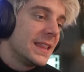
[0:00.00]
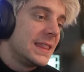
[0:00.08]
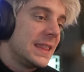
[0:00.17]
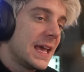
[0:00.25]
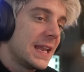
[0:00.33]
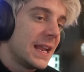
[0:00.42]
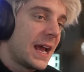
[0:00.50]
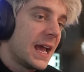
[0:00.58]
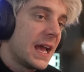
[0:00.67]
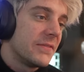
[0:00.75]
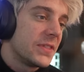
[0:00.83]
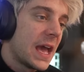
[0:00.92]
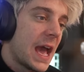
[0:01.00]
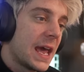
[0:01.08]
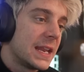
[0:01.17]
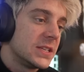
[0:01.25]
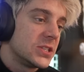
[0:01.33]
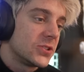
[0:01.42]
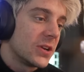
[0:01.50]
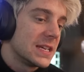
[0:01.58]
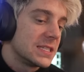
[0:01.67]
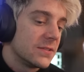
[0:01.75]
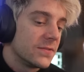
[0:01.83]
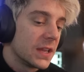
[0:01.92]
Then I have the added
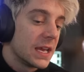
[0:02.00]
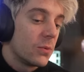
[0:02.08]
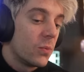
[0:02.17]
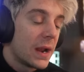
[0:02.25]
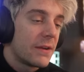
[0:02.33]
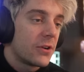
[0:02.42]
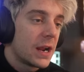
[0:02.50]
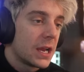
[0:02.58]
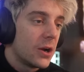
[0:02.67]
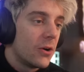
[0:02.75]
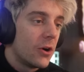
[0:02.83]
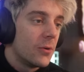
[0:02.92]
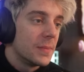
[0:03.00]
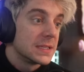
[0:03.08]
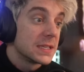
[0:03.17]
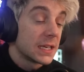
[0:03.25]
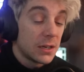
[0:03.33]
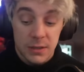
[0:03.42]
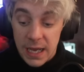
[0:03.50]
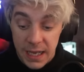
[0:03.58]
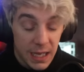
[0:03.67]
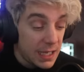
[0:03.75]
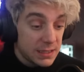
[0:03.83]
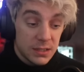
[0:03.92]
stress of like, whenever I go home, it's like,
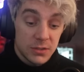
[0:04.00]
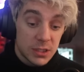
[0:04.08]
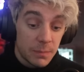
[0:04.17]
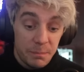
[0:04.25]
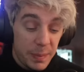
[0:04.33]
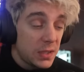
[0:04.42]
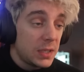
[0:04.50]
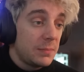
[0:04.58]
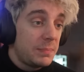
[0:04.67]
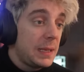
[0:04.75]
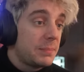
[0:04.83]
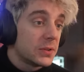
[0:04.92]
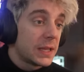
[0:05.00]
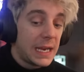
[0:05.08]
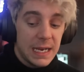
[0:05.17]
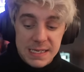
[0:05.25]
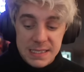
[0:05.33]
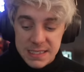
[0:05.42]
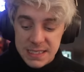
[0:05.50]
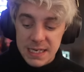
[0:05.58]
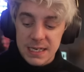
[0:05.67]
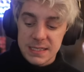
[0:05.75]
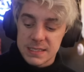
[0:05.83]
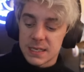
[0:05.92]
okay, there's a billion people that I need to
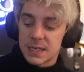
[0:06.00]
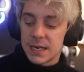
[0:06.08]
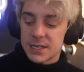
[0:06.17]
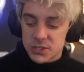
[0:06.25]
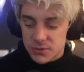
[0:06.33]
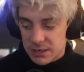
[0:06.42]
see. And it's like kind of